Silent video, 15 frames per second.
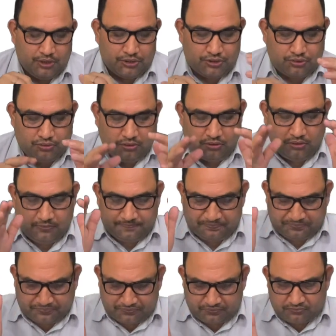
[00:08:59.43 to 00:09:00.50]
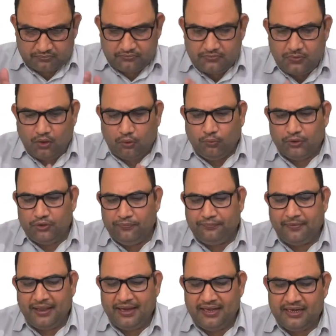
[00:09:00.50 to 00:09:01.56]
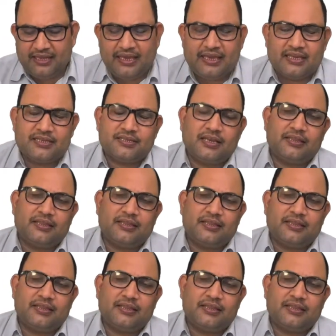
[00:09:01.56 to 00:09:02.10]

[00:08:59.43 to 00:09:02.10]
So what you find is